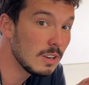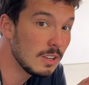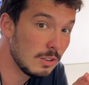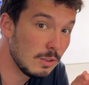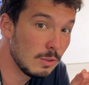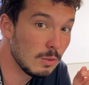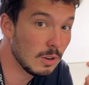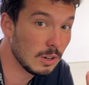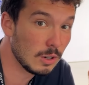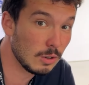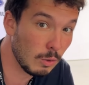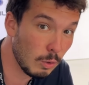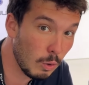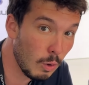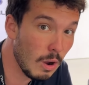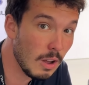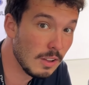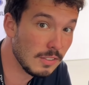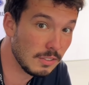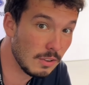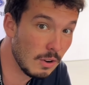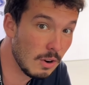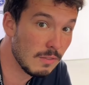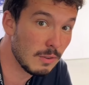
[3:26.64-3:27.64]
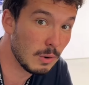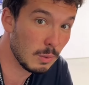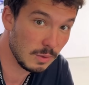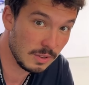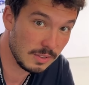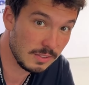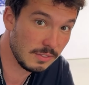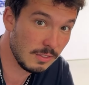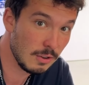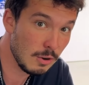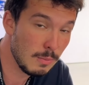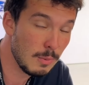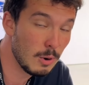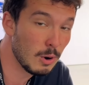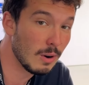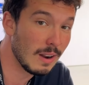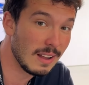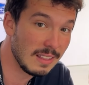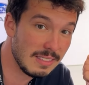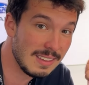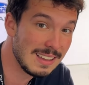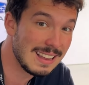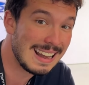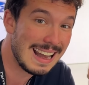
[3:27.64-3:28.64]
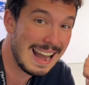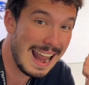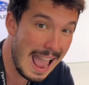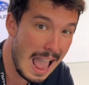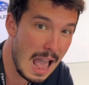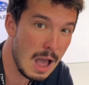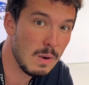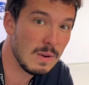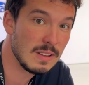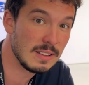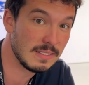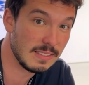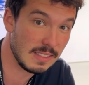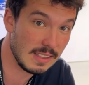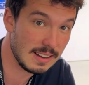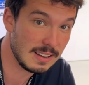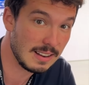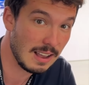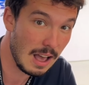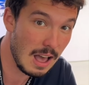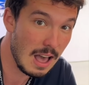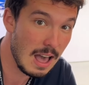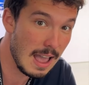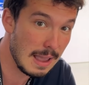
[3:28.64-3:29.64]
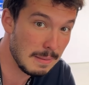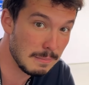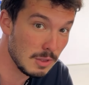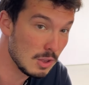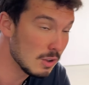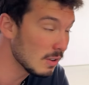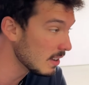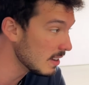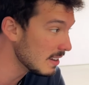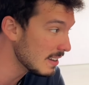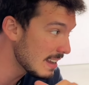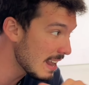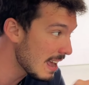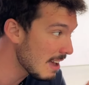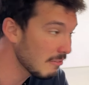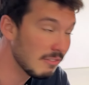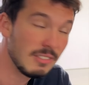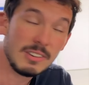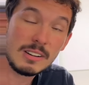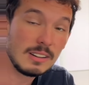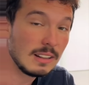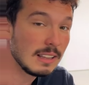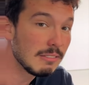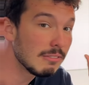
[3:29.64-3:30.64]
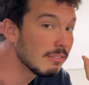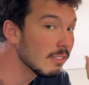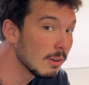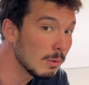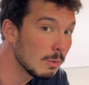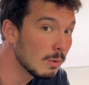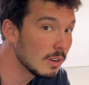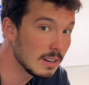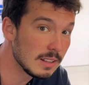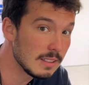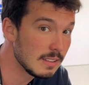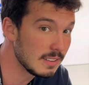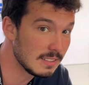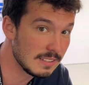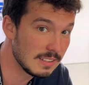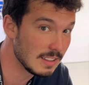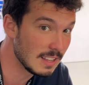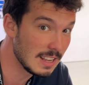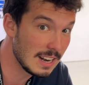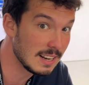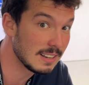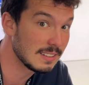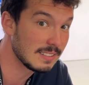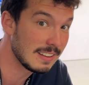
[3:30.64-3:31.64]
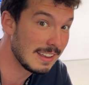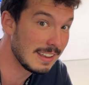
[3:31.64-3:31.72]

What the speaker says: to do a crossover with Subaru, I think now is the time. You could definitely fit one of these in the next